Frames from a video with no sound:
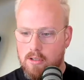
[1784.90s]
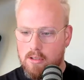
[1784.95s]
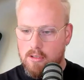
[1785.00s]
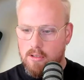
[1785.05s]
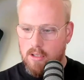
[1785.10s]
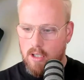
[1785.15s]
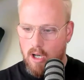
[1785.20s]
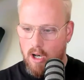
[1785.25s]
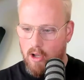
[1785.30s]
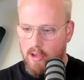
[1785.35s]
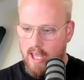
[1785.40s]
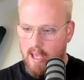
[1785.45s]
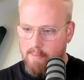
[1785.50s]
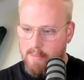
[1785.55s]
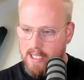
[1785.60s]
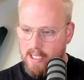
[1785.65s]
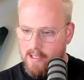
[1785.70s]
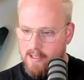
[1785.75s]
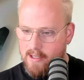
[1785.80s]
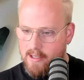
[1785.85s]
all that
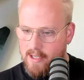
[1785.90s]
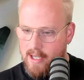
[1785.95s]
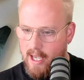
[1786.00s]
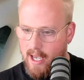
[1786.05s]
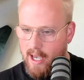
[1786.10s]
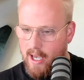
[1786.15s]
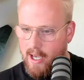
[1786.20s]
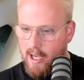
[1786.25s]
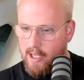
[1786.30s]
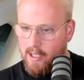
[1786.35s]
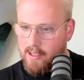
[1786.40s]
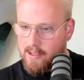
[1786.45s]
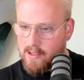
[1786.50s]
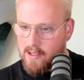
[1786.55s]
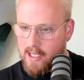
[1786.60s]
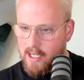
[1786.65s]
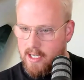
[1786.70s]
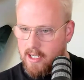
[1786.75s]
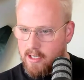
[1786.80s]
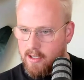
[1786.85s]
being said, let's
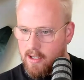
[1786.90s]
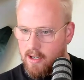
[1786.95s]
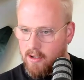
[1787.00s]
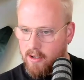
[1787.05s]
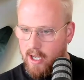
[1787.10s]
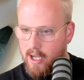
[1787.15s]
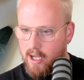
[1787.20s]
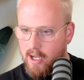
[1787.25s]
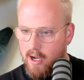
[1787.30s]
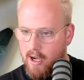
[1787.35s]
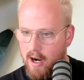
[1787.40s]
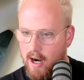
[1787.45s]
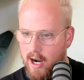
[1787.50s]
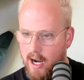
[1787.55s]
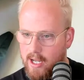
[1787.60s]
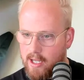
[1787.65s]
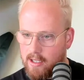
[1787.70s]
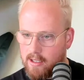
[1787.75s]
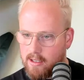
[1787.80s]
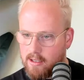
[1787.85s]
see here. Okay. All
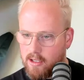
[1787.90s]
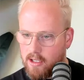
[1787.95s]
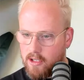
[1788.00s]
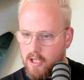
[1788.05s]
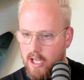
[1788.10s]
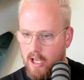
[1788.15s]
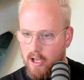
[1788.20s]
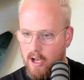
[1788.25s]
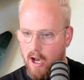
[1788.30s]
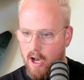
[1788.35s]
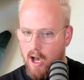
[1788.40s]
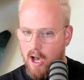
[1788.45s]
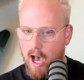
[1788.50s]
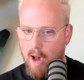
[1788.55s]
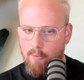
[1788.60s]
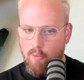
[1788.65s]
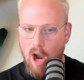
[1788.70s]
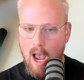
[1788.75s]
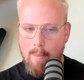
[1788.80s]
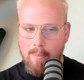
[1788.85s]
right.
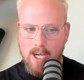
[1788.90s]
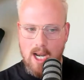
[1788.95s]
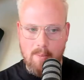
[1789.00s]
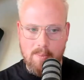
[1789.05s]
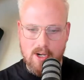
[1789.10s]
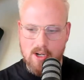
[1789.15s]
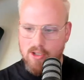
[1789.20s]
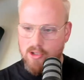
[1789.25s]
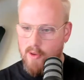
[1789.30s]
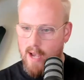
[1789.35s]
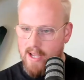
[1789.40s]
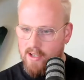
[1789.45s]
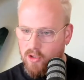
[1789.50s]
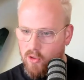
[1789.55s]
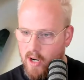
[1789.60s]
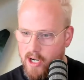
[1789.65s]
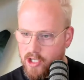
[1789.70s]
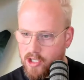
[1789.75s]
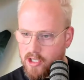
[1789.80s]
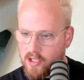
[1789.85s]
I'm wrapping up here. So ask
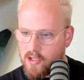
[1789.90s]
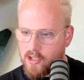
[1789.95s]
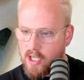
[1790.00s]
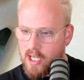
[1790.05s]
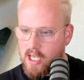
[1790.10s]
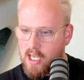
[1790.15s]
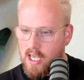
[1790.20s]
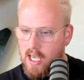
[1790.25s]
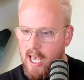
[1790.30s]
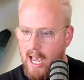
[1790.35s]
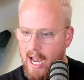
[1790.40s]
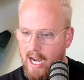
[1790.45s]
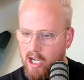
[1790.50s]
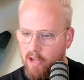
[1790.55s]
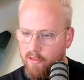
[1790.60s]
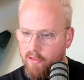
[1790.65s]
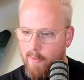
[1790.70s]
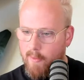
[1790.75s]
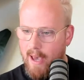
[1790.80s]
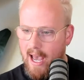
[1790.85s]
questions. How do you
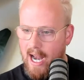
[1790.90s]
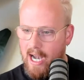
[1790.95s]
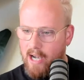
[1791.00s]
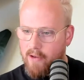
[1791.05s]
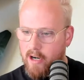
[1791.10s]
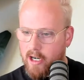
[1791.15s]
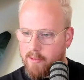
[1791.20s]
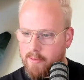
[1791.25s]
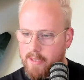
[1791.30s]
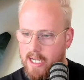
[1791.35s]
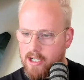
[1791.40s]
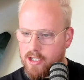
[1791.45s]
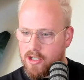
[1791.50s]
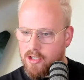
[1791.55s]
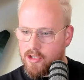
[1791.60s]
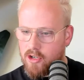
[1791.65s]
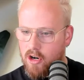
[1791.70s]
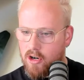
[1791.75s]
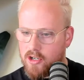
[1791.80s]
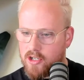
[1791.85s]
feel about adding
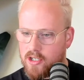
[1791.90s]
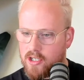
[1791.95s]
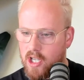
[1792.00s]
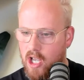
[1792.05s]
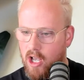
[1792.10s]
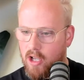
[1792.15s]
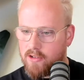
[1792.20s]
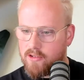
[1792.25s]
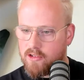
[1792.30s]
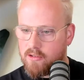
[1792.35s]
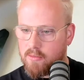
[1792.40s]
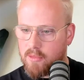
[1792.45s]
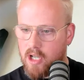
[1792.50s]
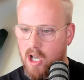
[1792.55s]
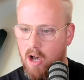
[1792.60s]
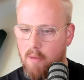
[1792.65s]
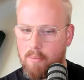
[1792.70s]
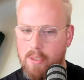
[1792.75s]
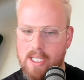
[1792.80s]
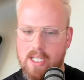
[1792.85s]
recommendations ourselves from
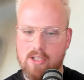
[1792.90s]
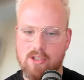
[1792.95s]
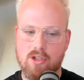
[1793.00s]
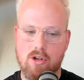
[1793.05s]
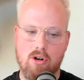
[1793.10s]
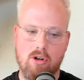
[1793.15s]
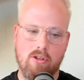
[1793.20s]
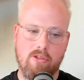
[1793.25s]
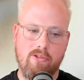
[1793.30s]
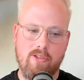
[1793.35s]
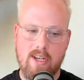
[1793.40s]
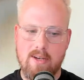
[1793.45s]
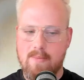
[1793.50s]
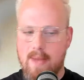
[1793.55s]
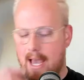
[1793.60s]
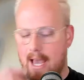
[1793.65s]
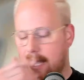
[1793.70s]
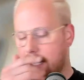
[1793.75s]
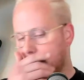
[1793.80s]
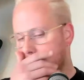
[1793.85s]
company internal
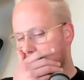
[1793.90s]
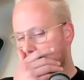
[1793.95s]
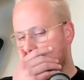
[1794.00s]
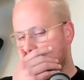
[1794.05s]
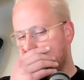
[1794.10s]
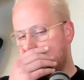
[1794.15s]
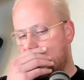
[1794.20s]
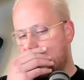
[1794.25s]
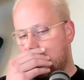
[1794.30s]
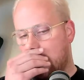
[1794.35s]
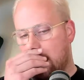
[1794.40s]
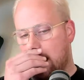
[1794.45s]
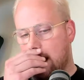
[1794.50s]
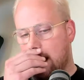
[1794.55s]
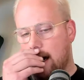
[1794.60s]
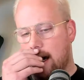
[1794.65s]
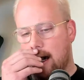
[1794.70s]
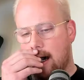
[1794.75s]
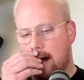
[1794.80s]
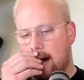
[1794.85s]
feedback?
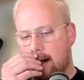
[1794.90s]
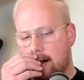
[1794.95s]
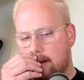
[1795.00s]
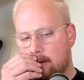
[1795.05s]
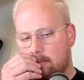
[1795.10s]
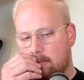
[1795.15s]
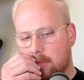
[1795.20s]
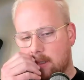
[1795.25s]
I